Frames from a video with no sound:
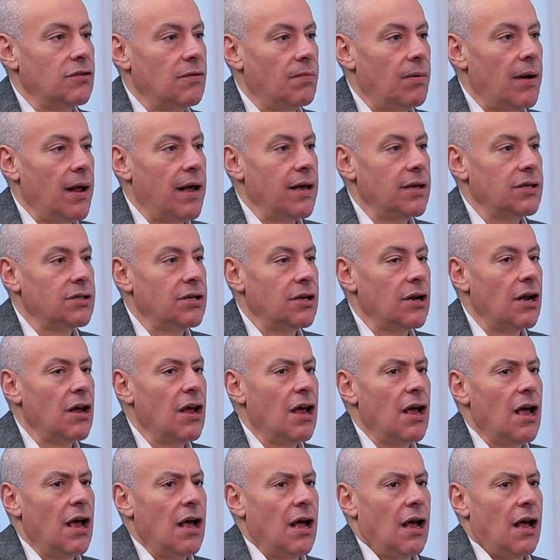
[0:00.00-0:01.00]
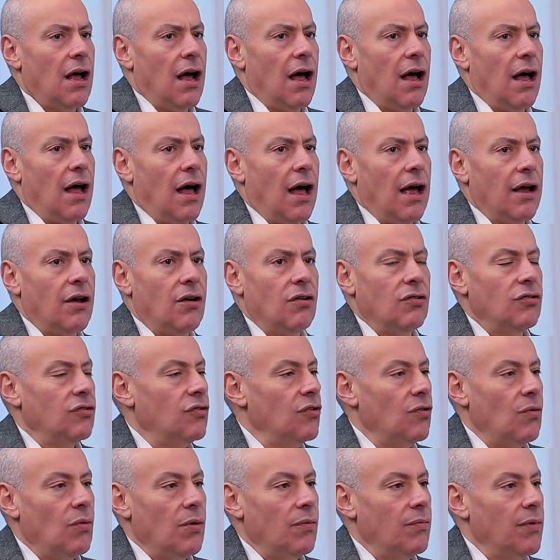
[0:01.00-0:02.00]
place. And I couldn't
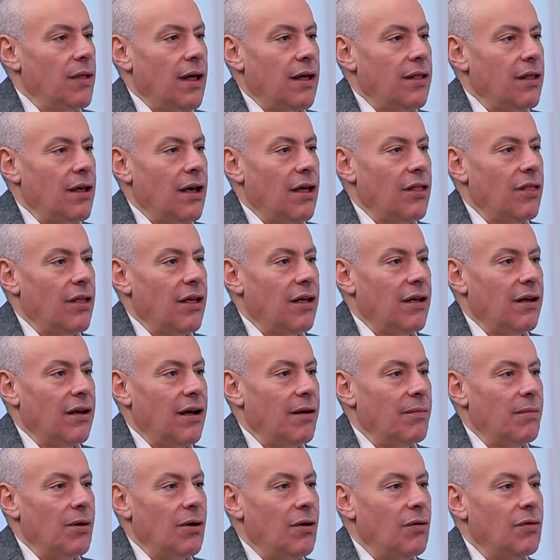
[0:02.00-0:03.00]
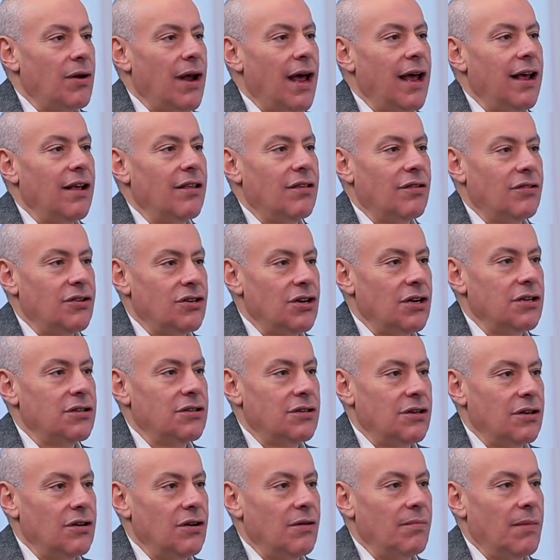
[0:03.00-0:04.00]
do one without the other. I mean, I would hate
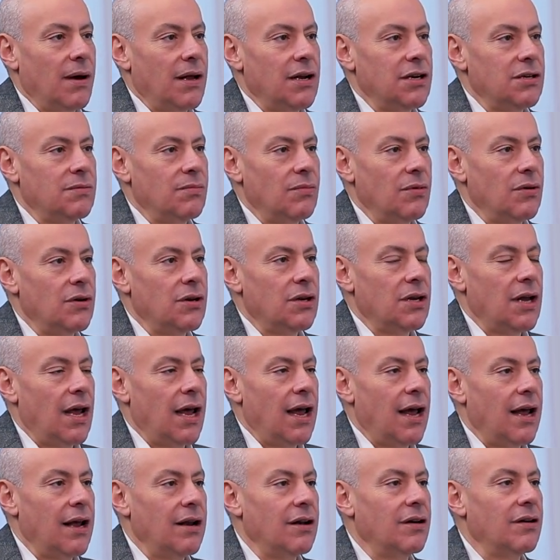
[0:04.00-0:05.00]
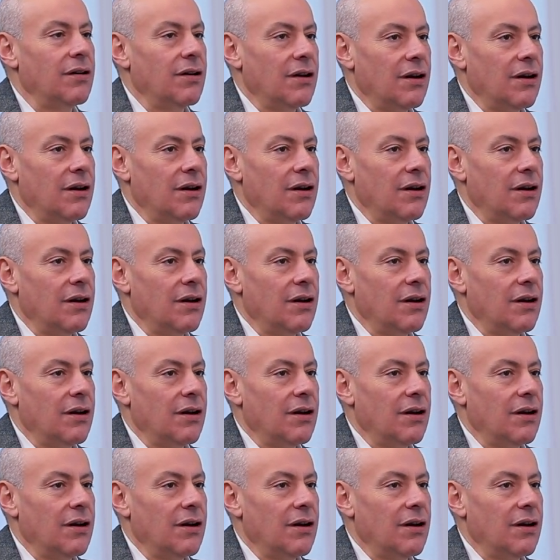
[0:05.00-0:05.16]
just to do management, and